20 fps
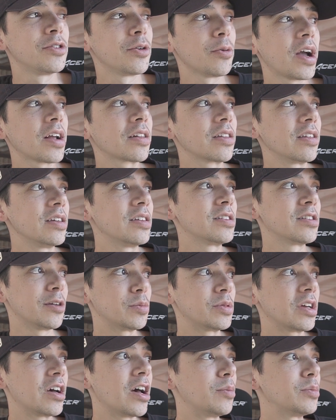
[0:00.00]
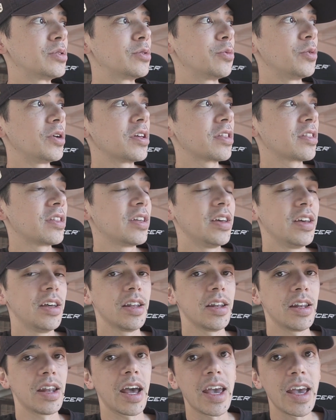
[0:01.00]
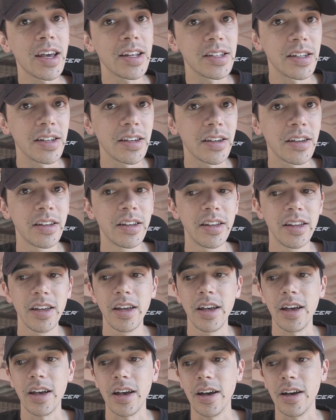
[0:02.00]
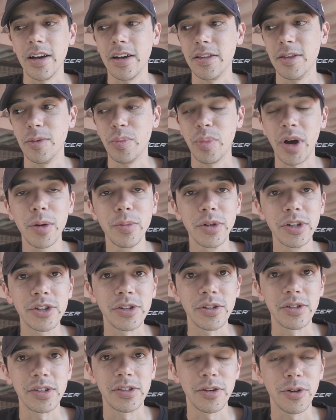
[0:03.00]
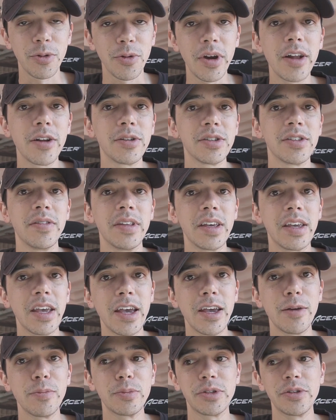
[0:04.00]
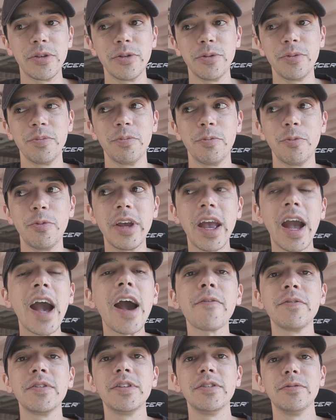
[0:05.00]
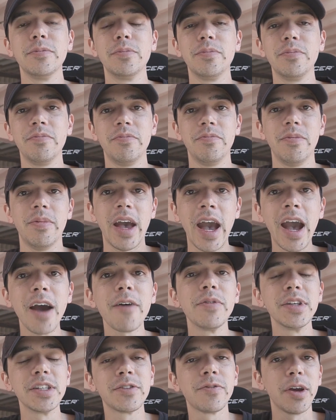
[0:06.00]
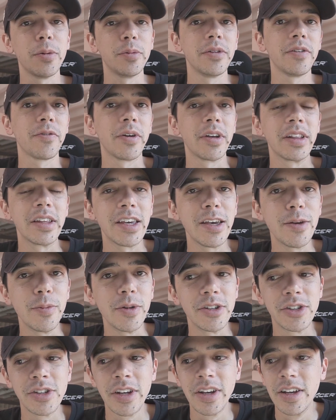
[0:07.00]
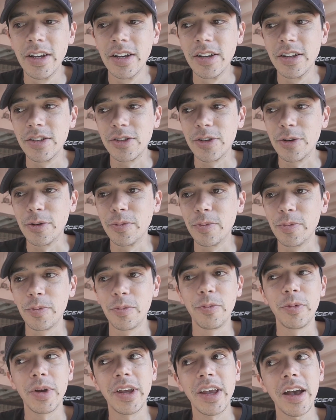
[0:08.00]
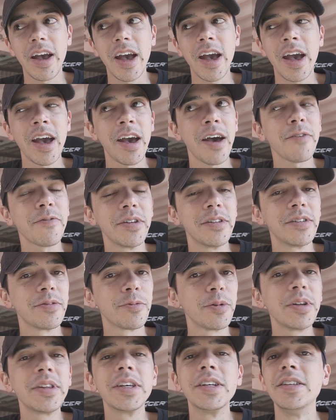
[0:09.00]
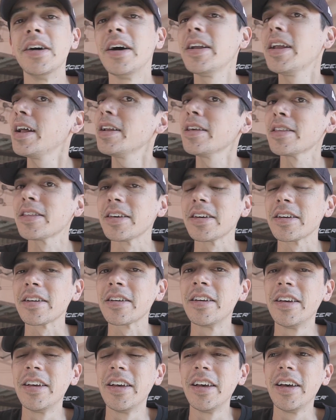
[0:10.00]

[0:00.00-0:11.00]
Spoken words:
directly sometimes with Niantic, the publishers, the creators of the game. So we have to have this family friendly image. So we haven't really done anything